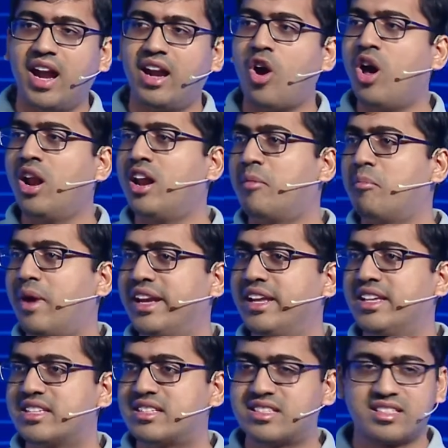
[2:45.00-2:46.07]
And all our
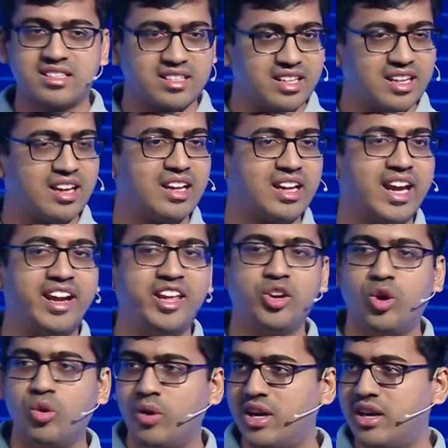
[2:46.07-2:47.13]
money is
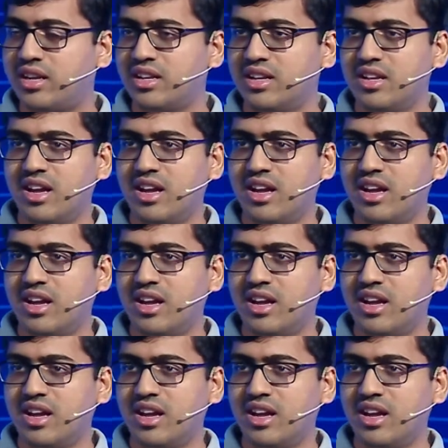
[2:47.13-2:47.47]
getting over,